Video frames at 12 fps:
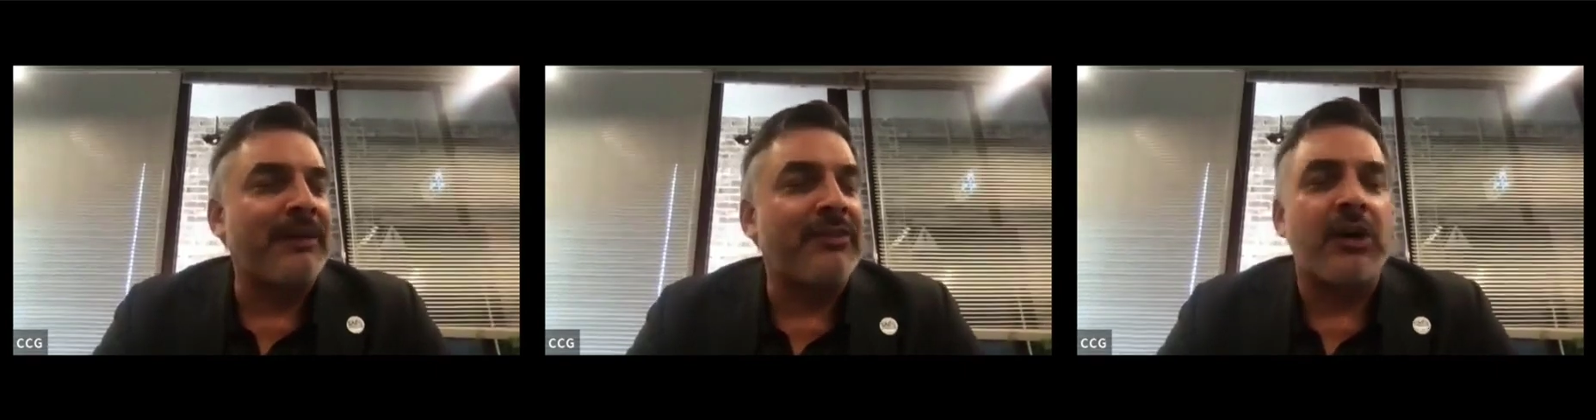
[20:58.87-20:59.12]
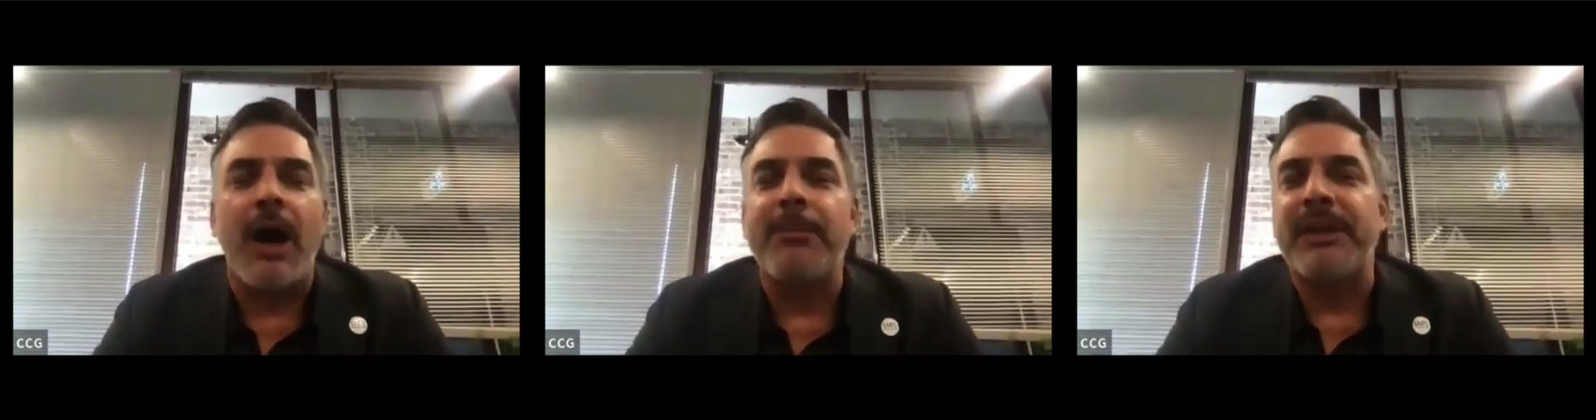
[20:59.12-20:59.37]
a
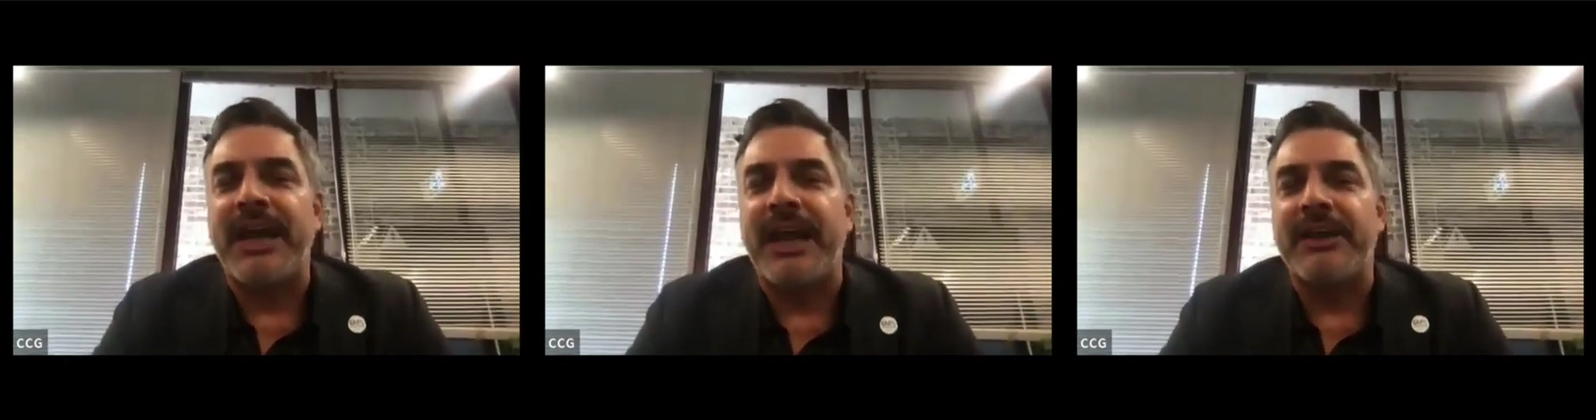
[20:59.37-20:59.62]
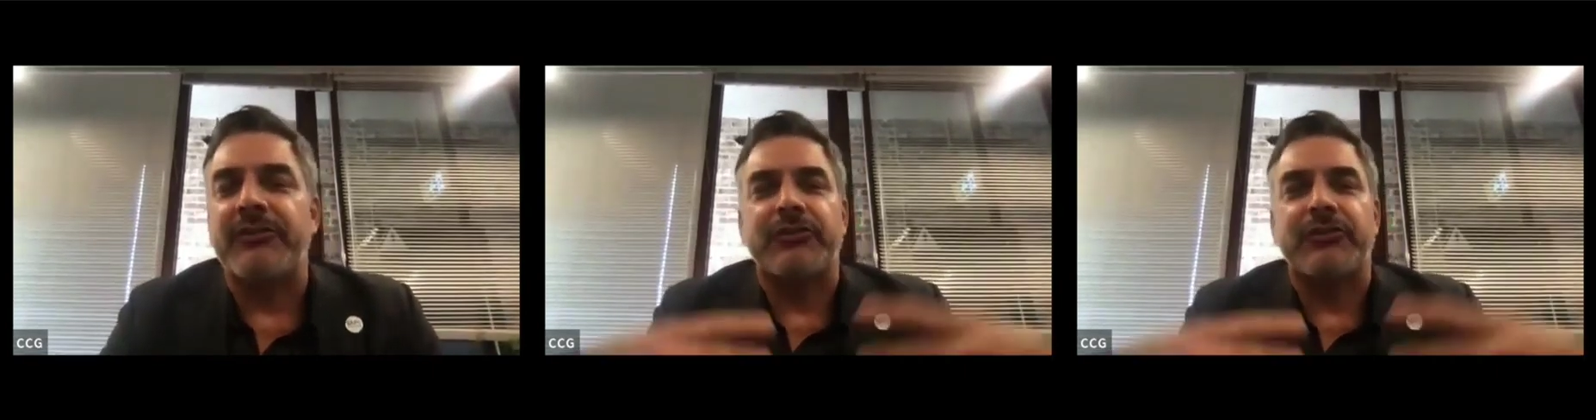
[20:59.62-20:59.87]

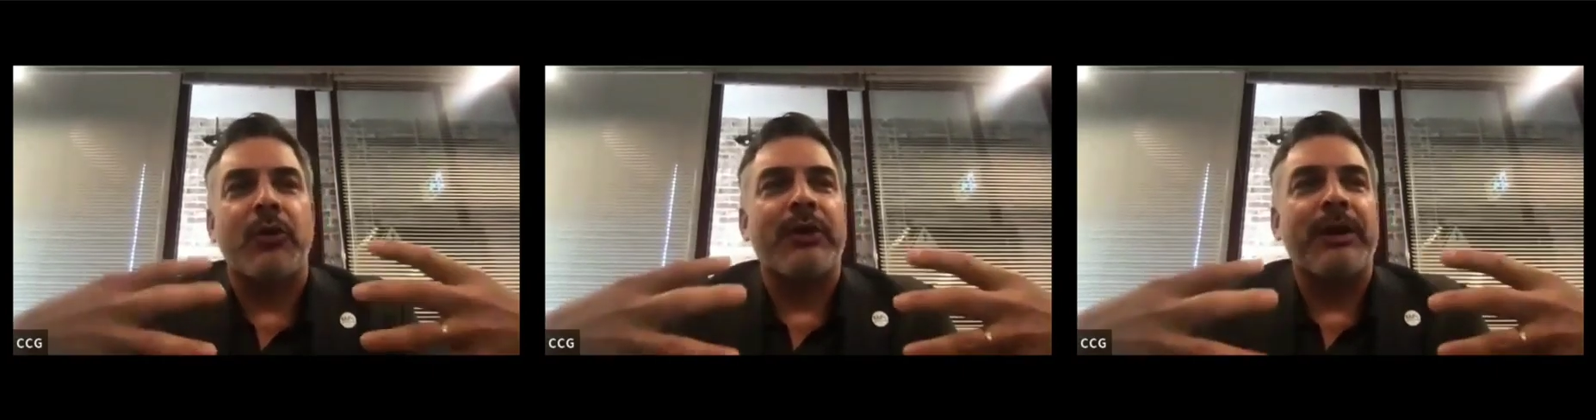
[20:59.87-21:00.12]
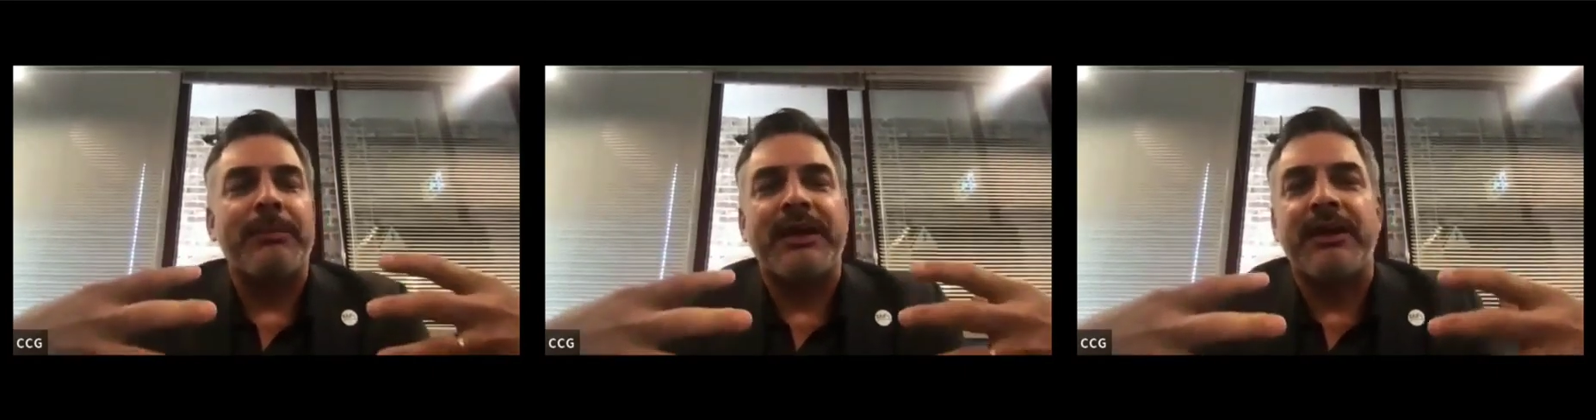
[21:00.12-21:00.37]
complicated
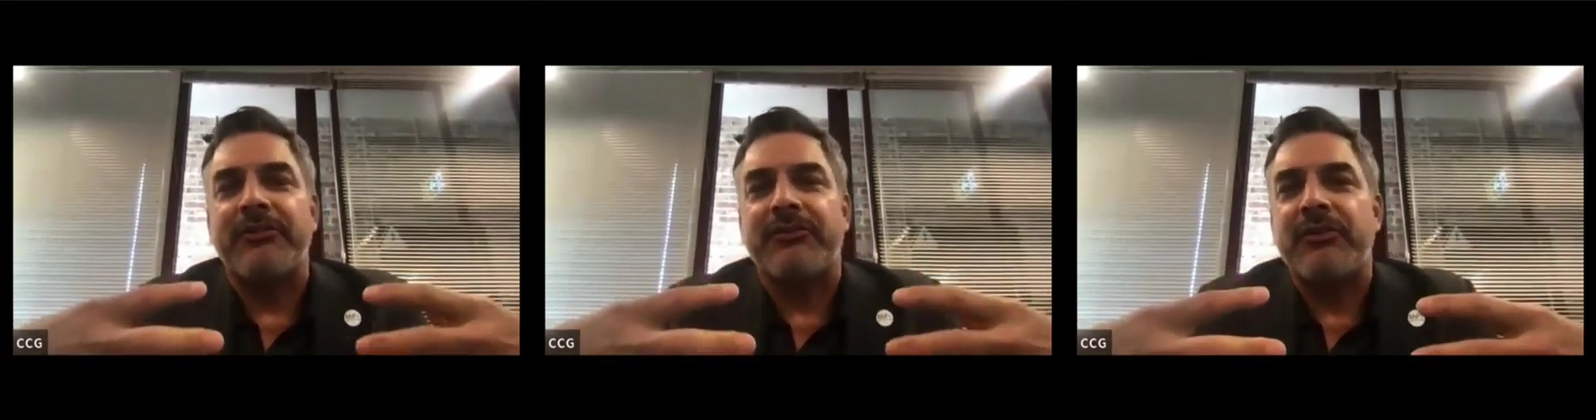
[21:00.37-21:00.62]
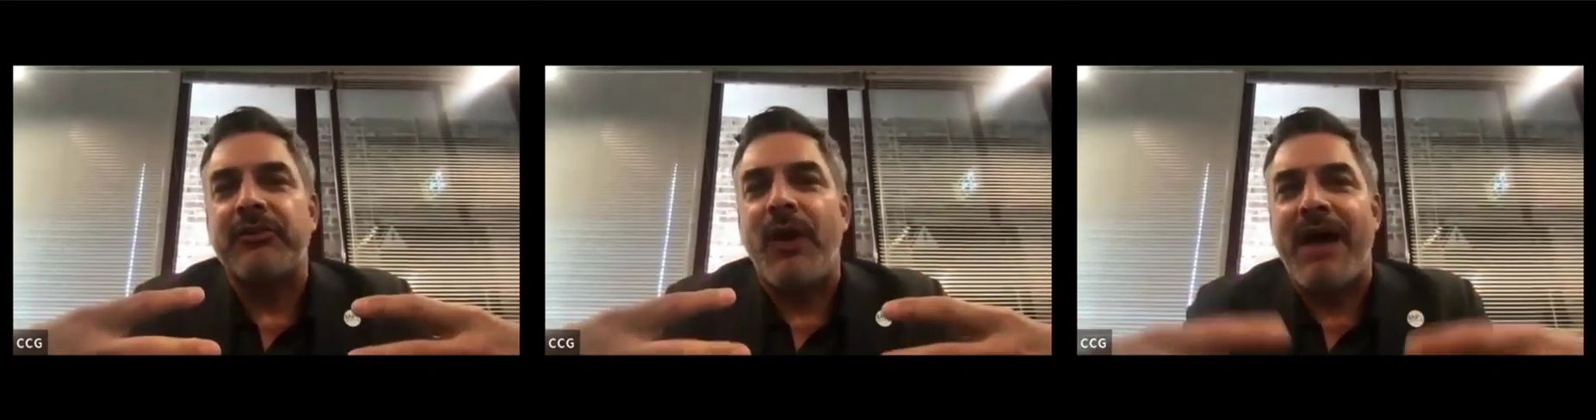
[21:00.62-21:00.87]
story, because
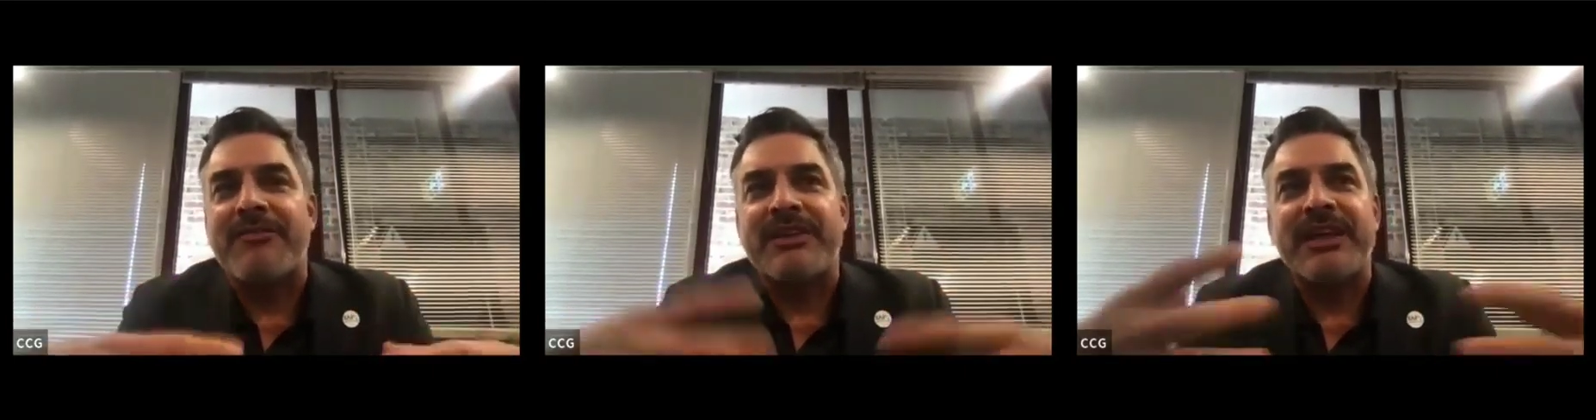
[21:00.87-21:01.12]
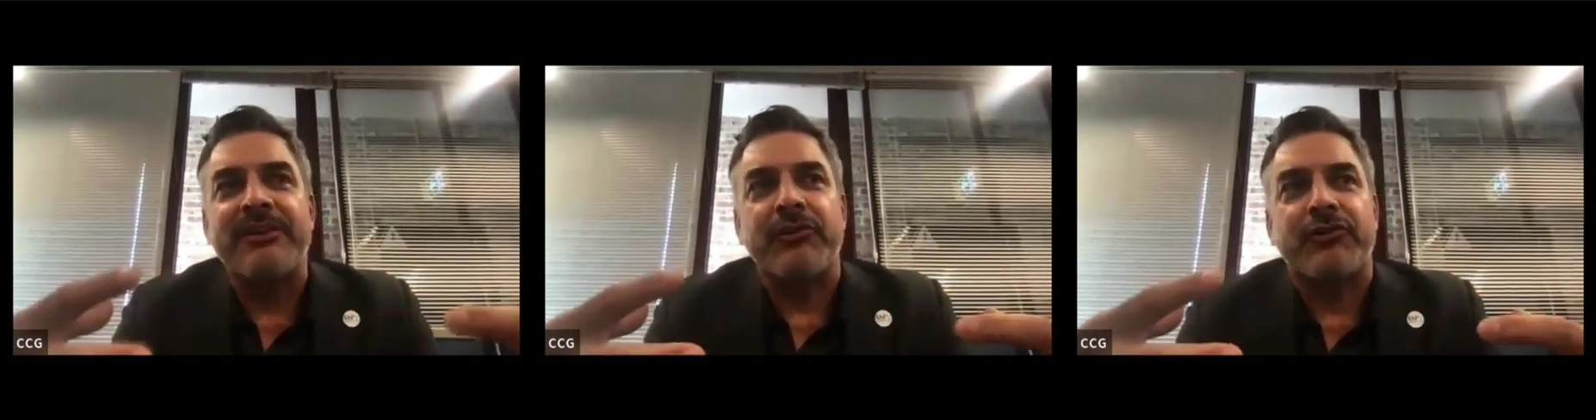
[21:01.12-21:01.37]
you have the
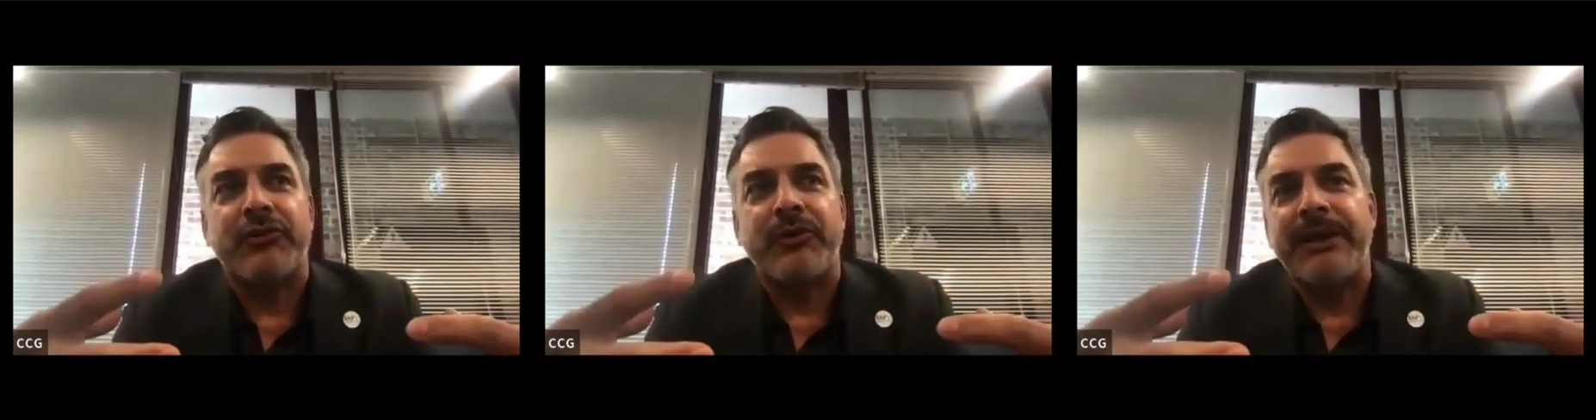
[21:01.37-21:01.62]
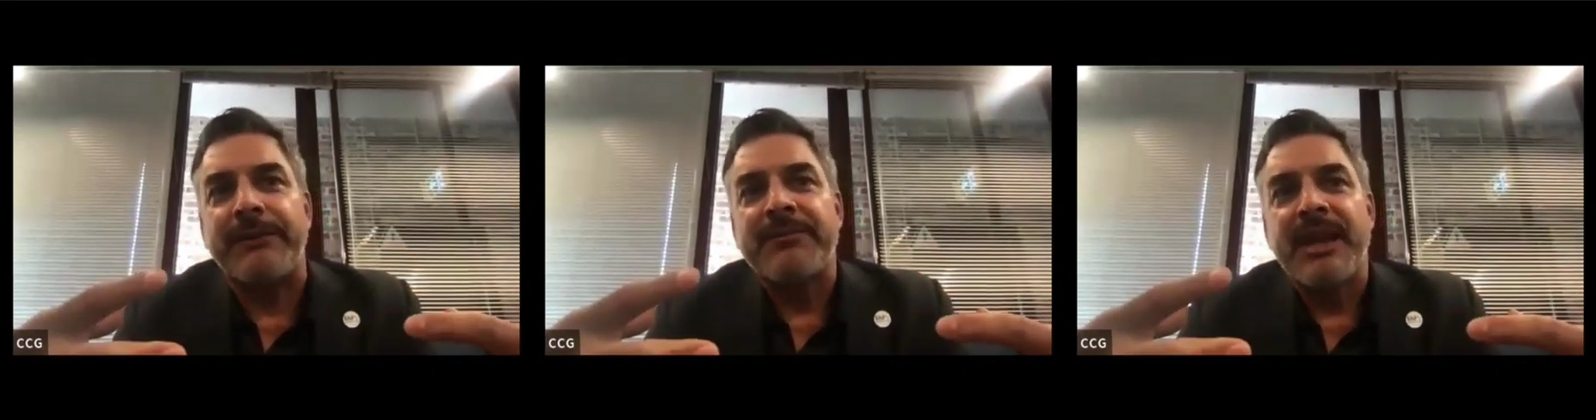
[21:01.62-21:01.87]

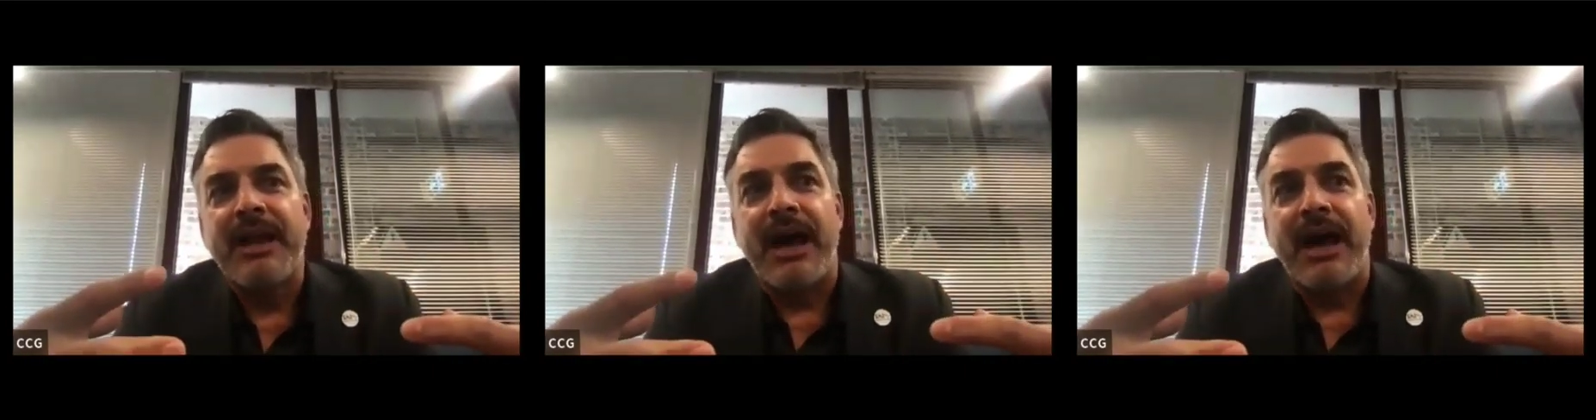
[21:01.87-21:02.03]
industry.